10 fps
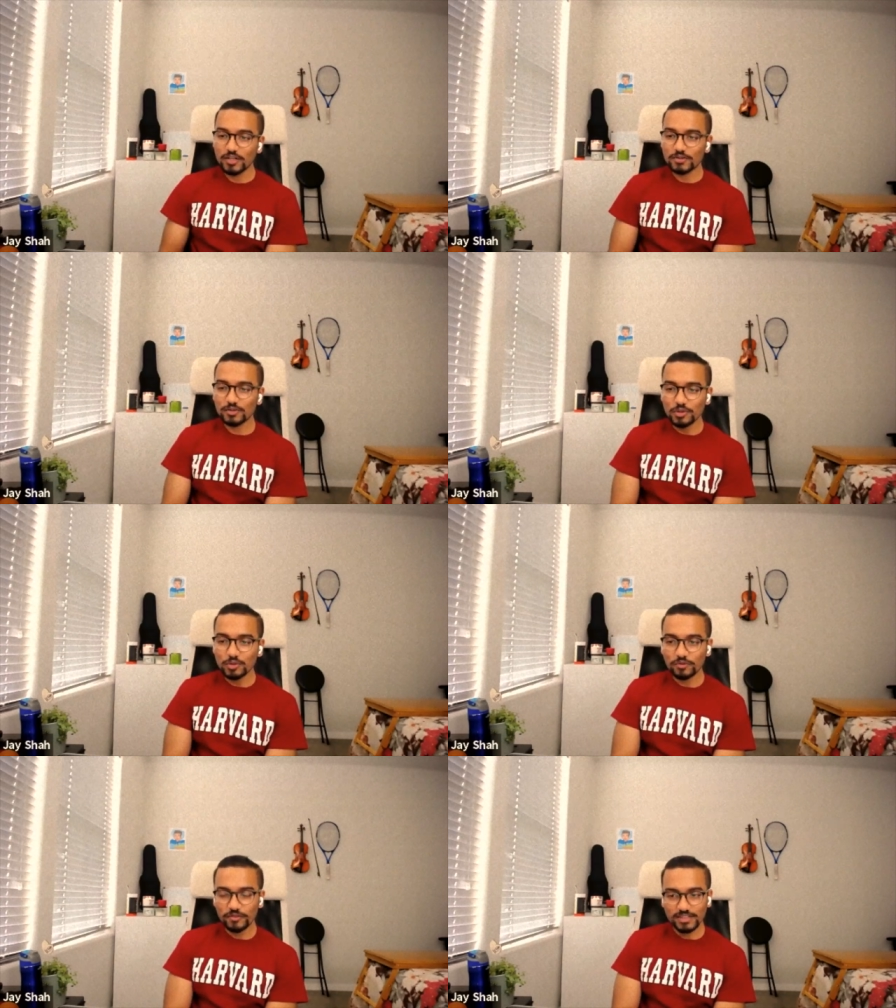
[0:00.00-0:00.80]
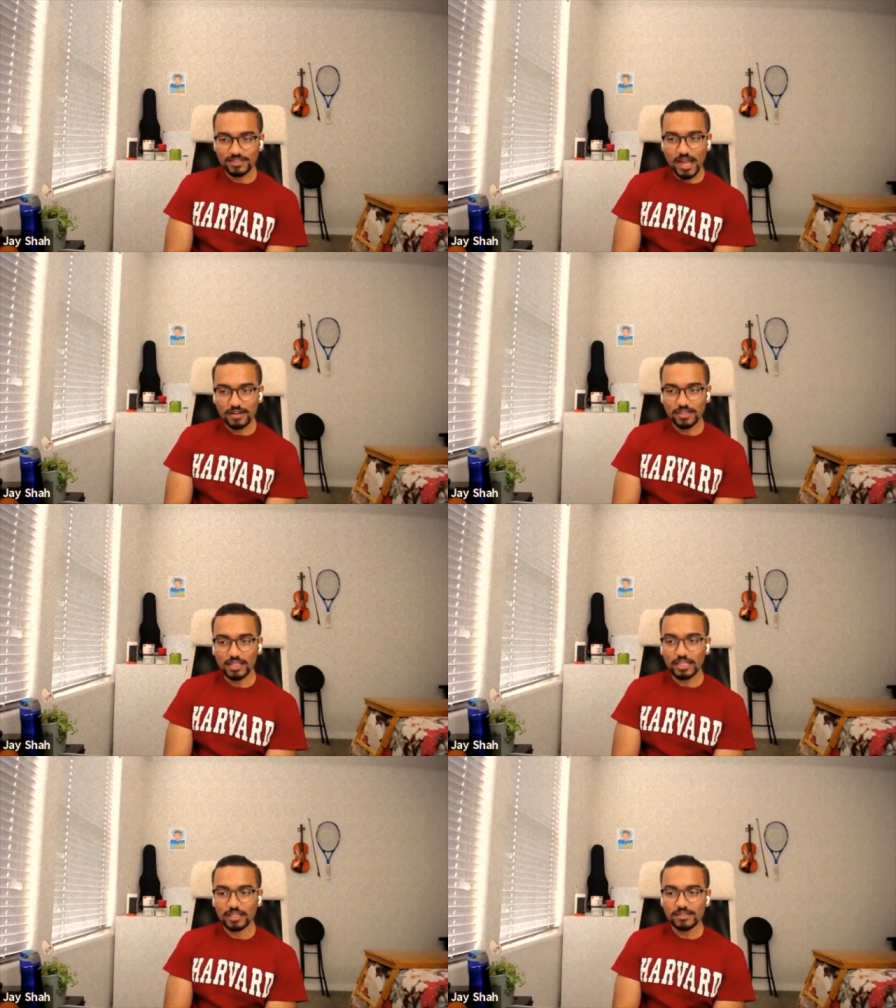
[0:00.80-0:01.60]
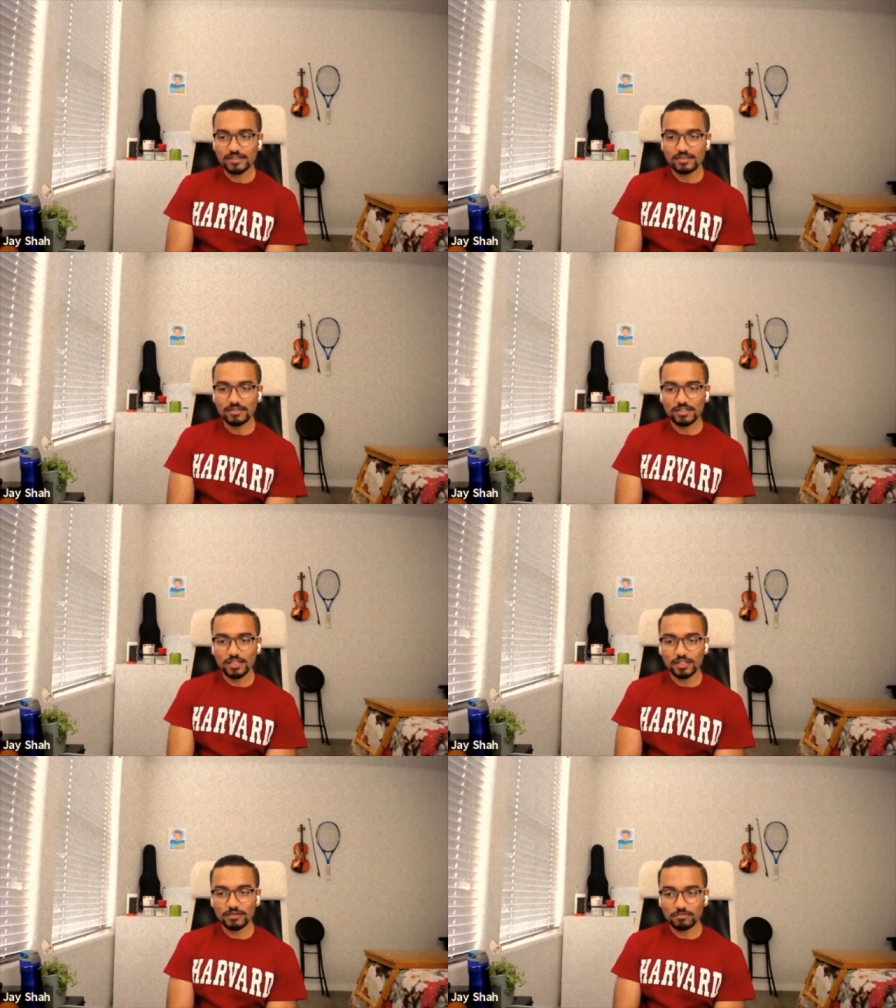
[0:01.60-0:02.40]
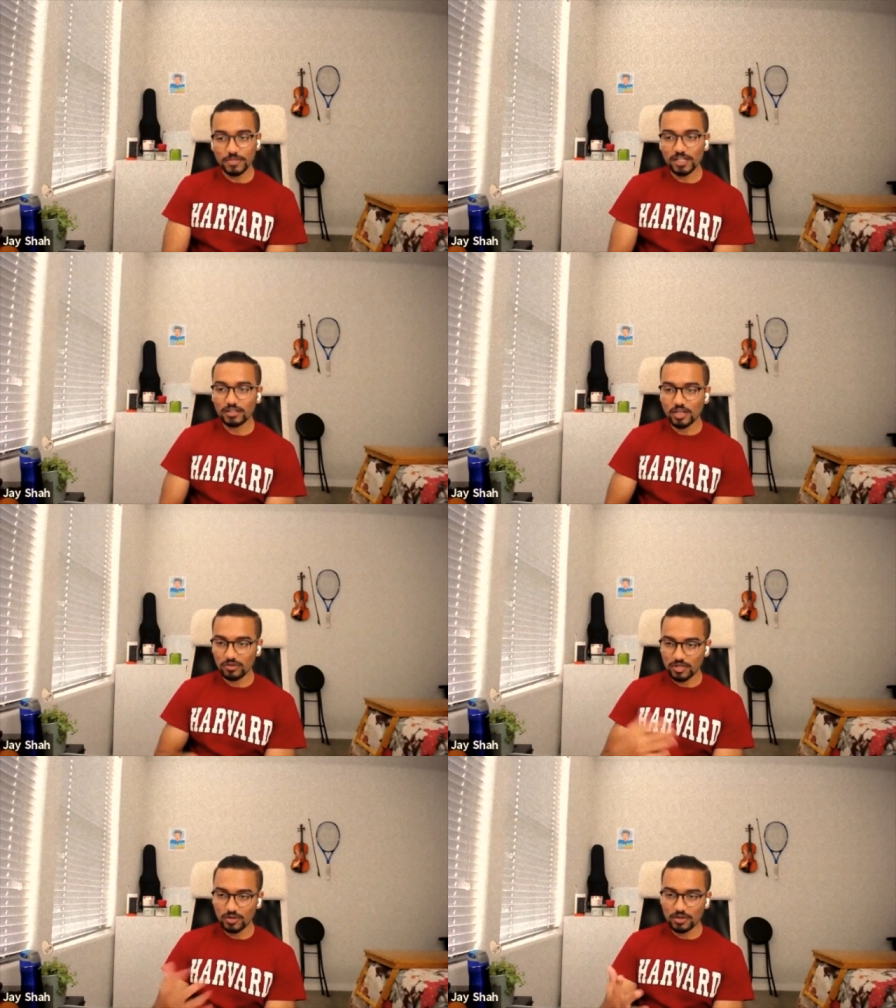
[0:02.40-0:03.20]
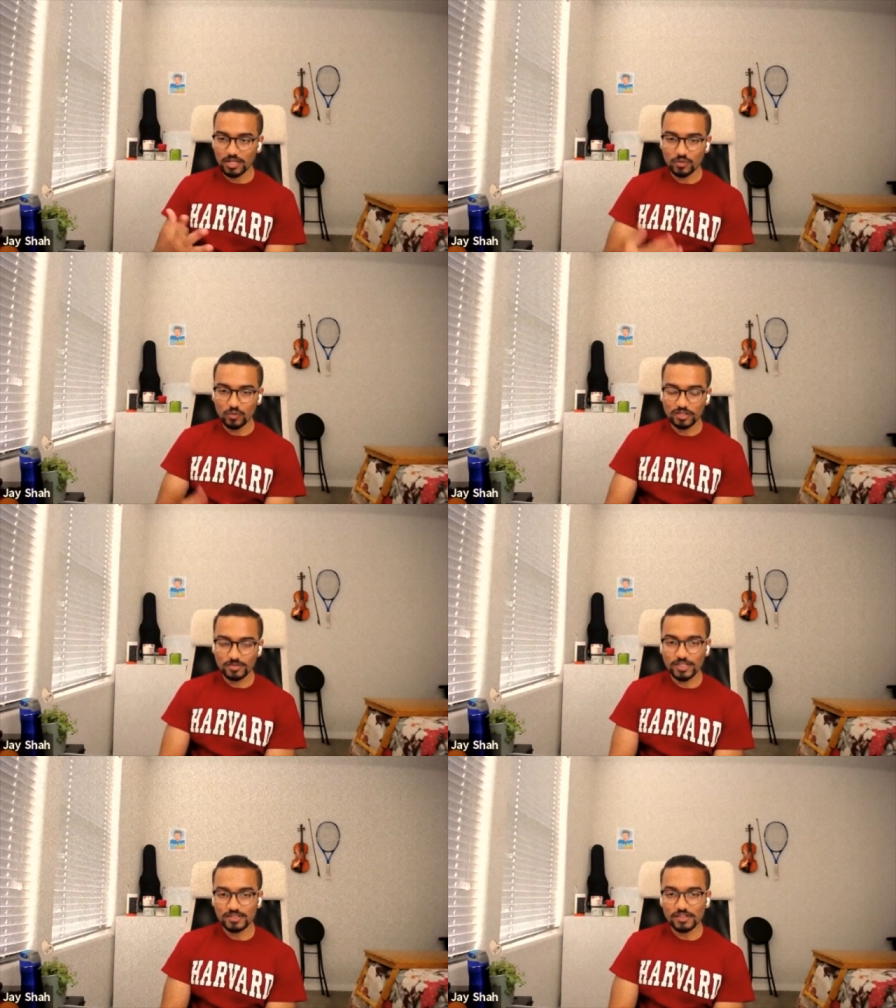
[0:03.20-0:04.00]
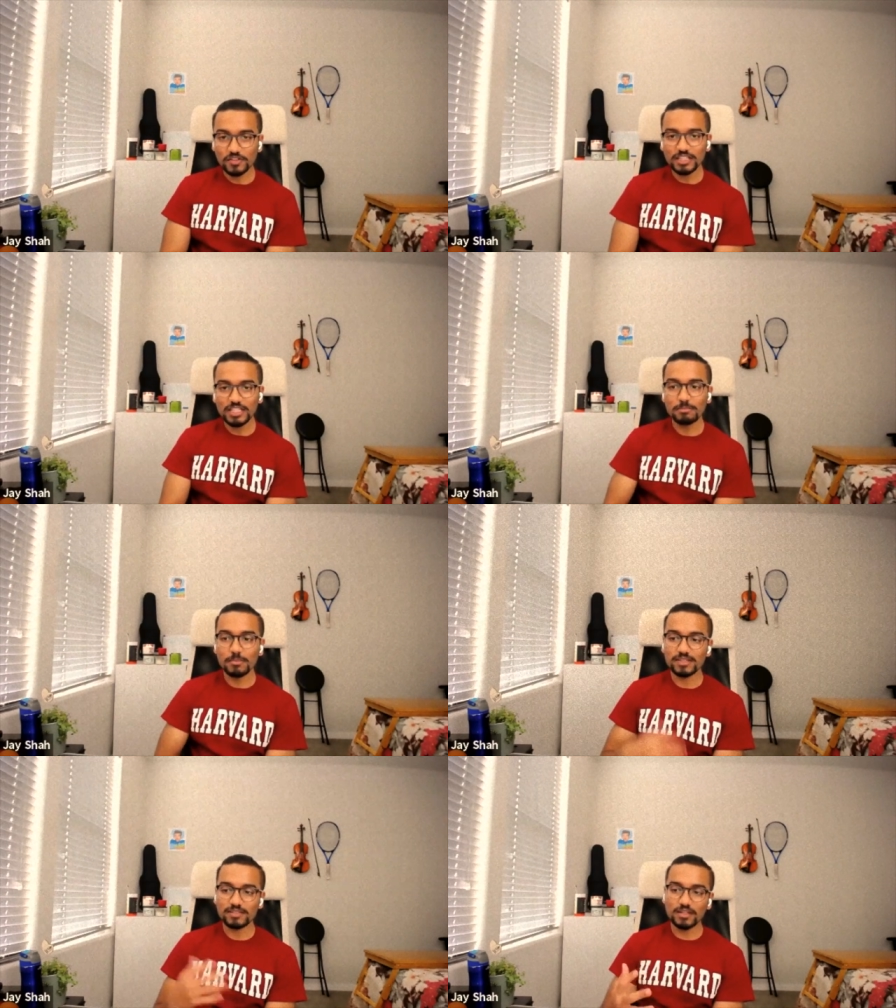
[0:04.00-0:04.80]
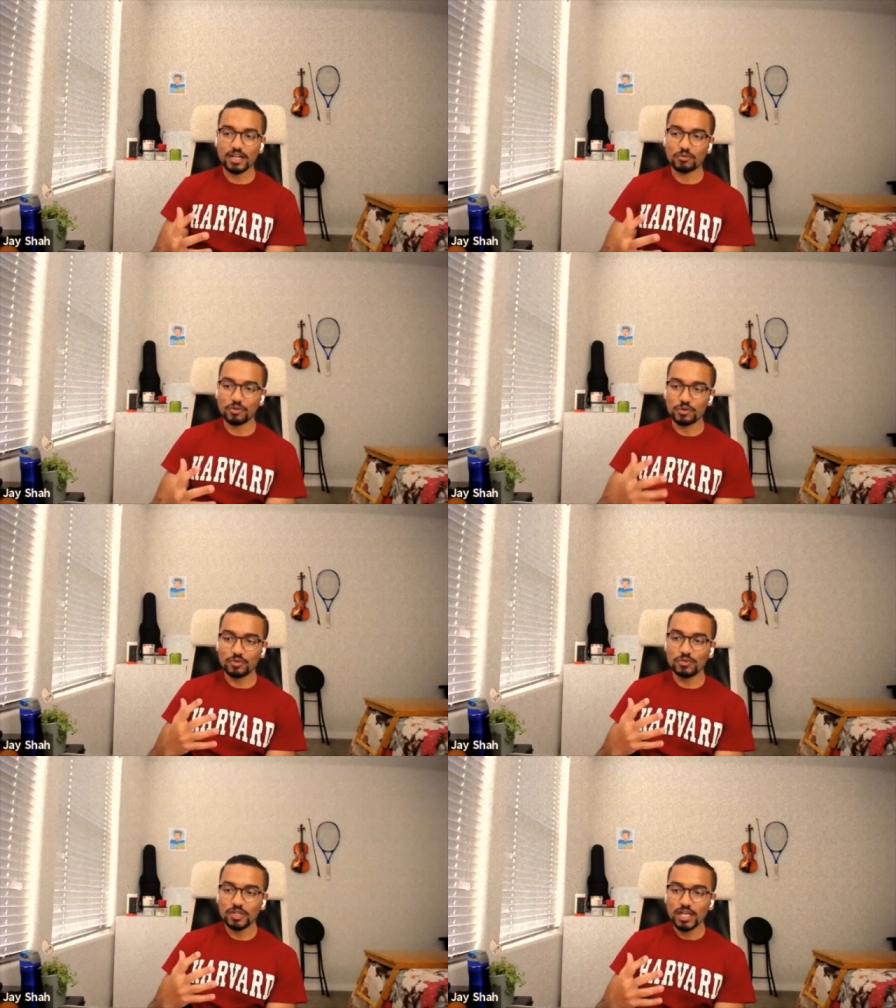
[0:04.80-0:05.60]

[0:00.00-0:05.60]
So do you face that thing? Like, is uh, current your your current workspace really messy around? Do you